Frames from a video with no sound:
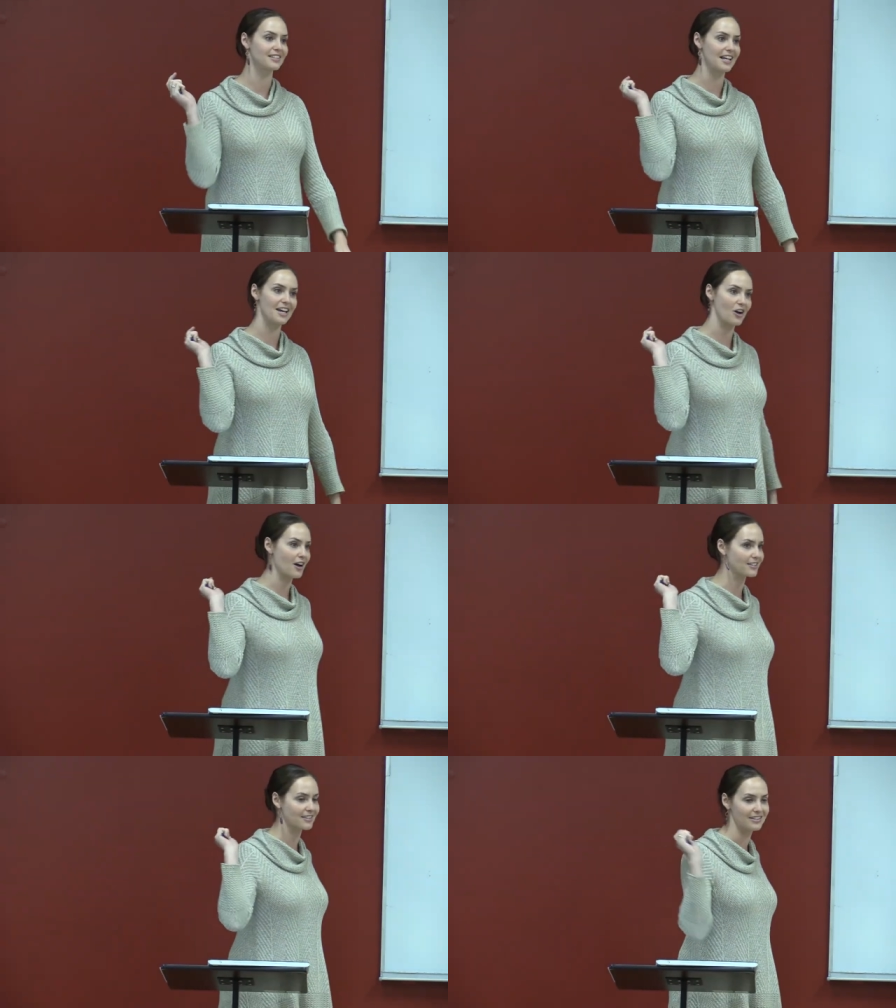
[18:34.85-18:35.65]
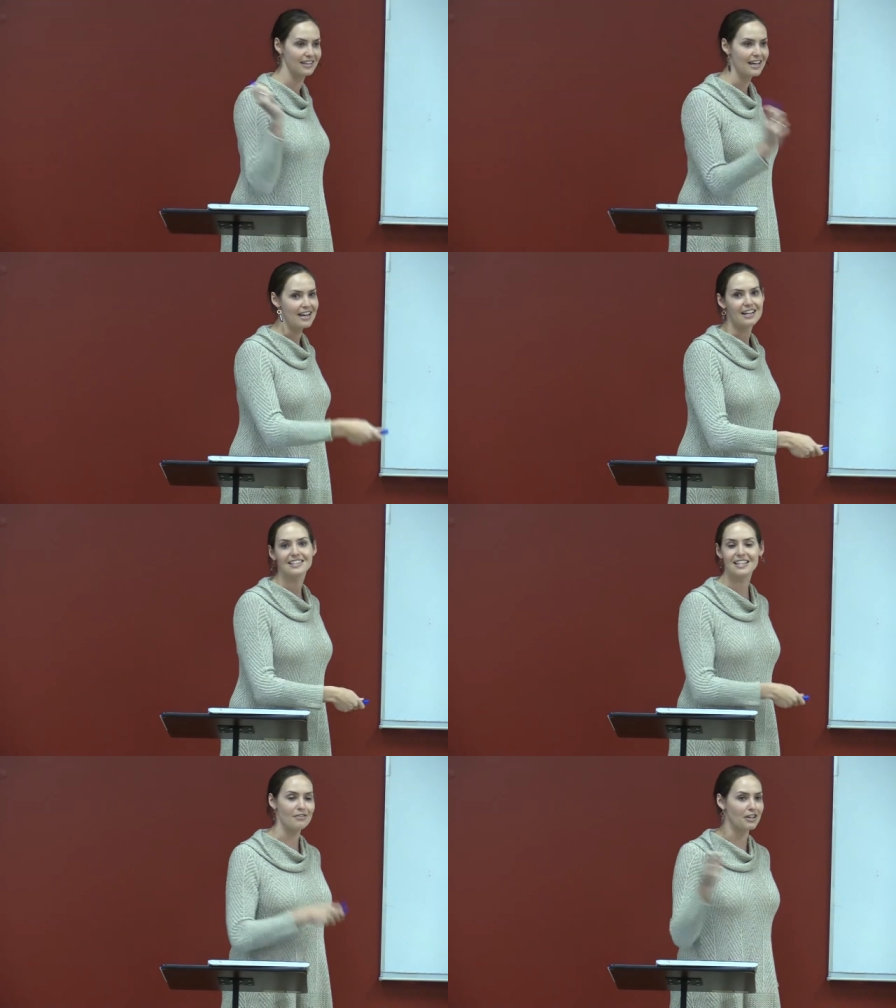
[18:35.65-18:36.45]
say it costs
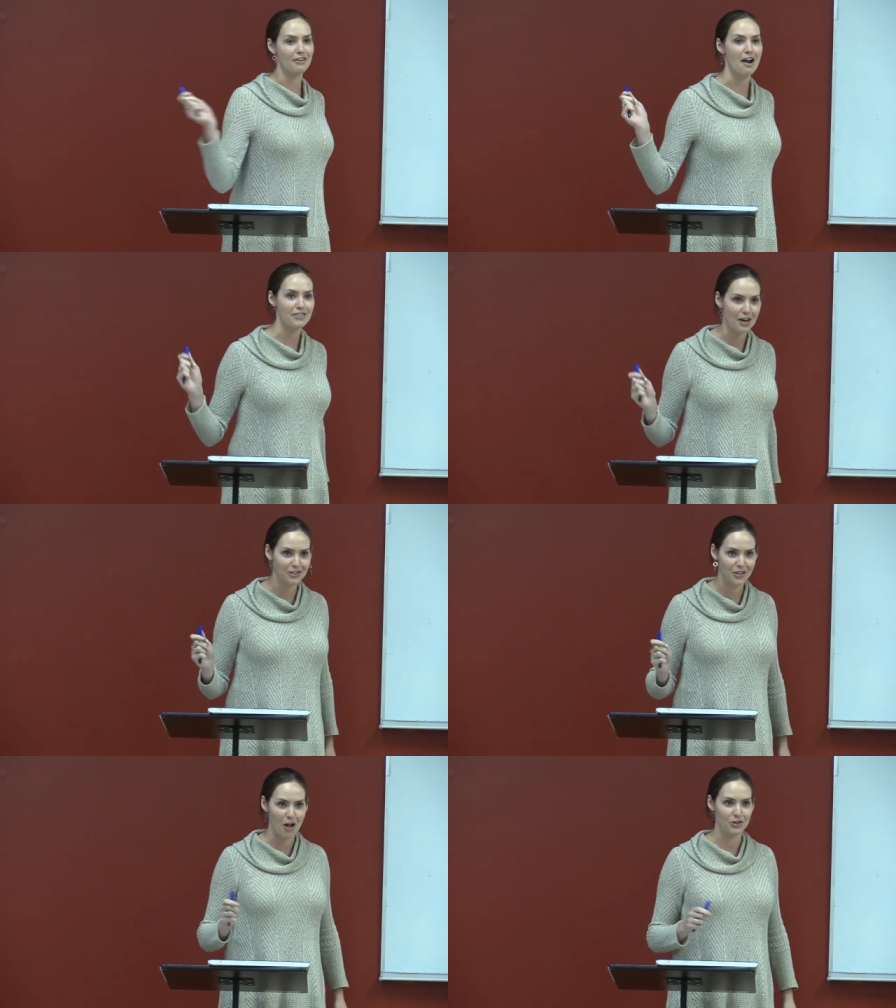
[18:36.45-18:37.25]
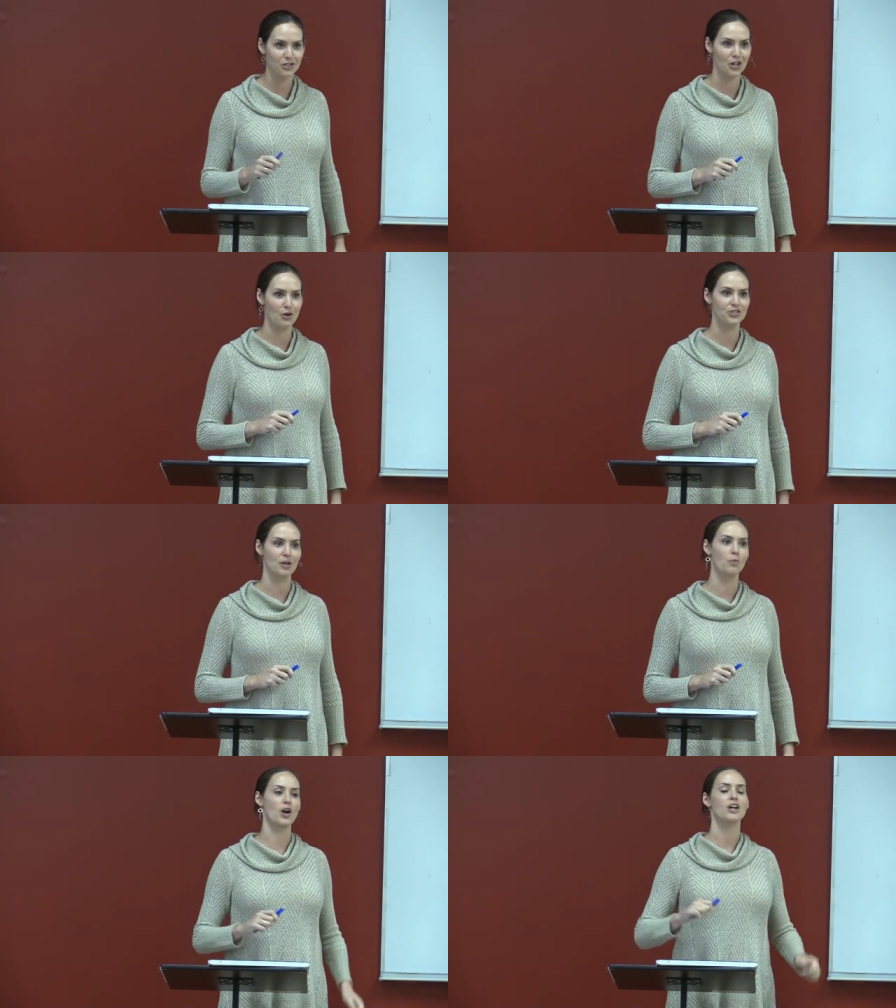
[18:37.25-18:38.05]
seventy-five thousand dollars to go
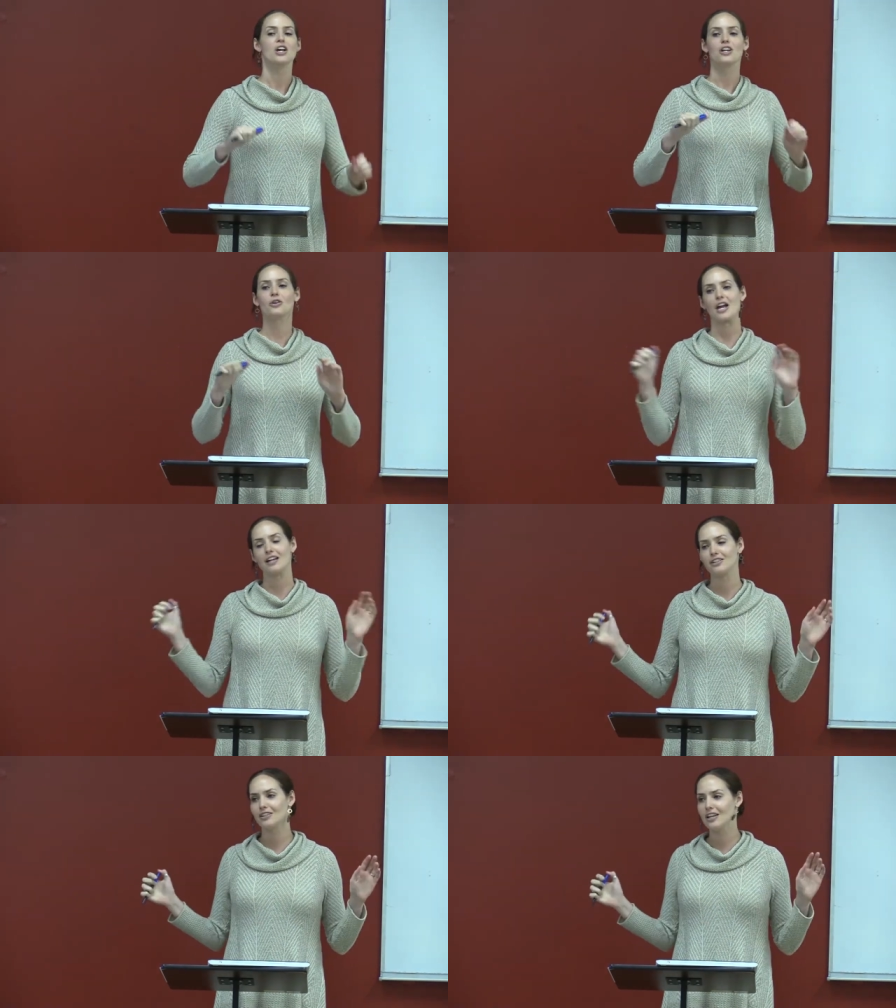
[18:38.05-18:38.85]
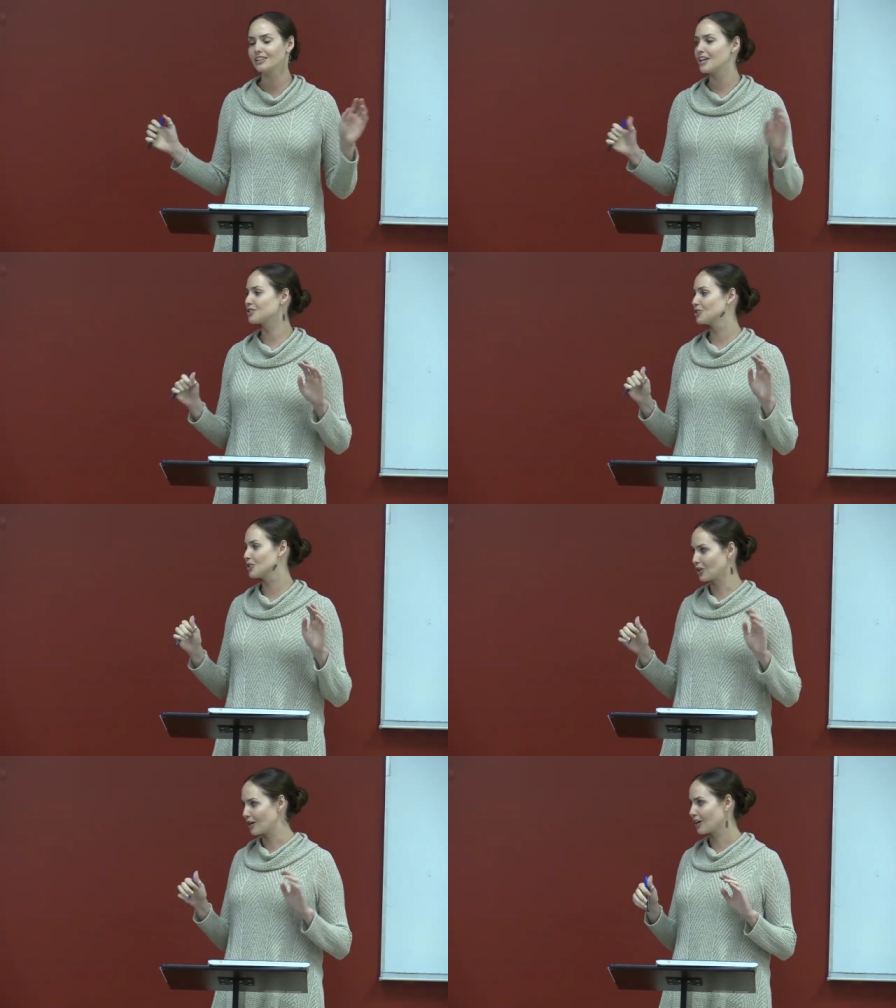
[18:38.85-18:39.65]
somewhere, okay, unless
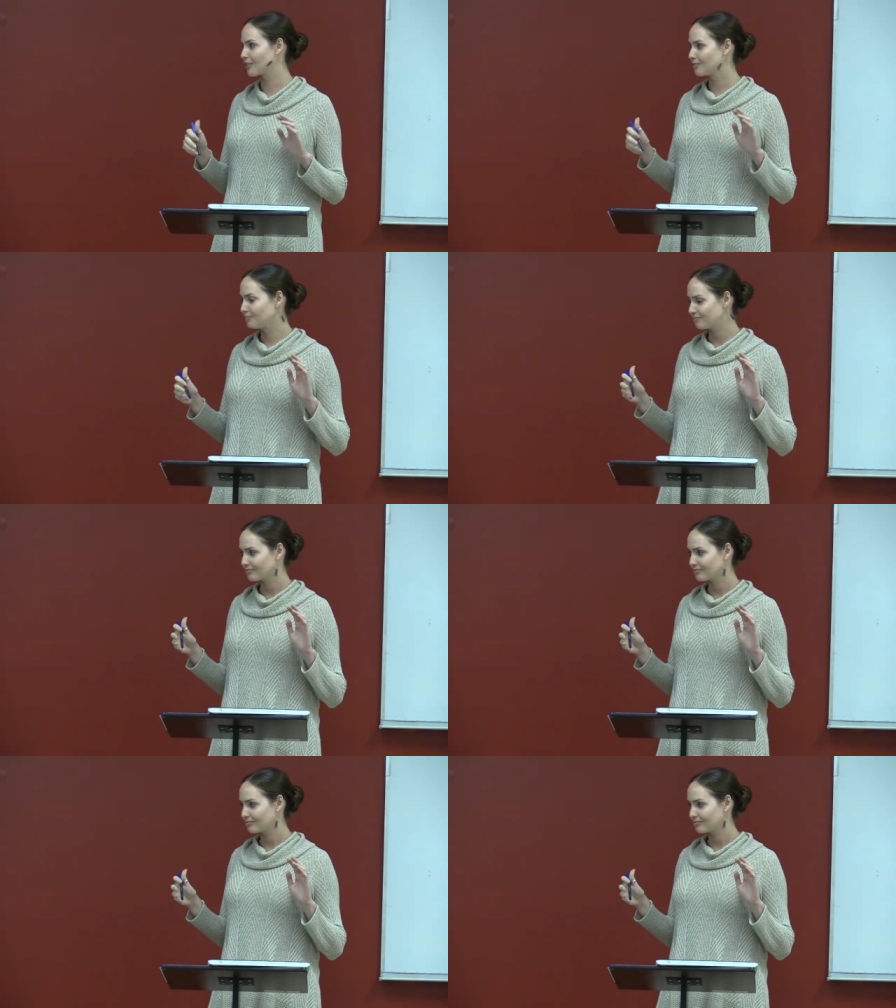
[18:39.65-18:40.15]
you're,